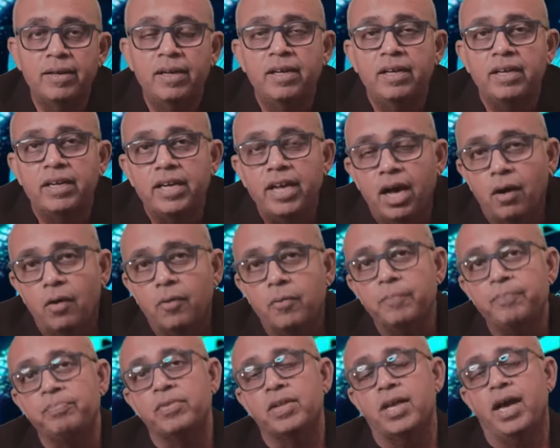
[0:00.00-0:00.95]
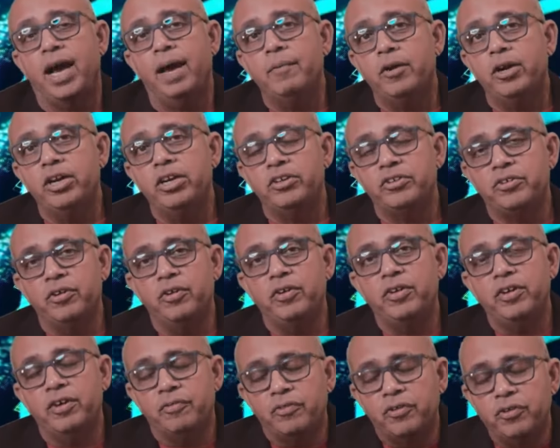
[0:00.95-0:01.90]
Now, I'm going to show you
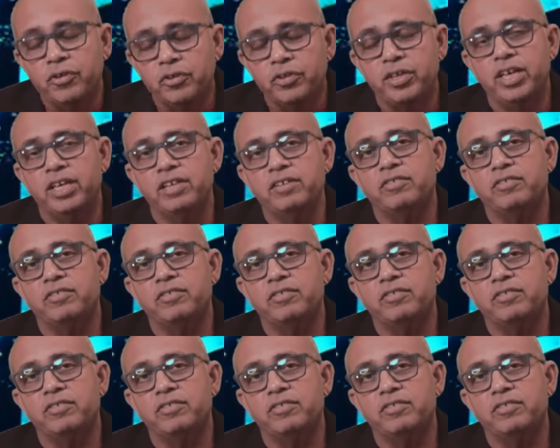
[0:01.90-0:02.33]
a few things.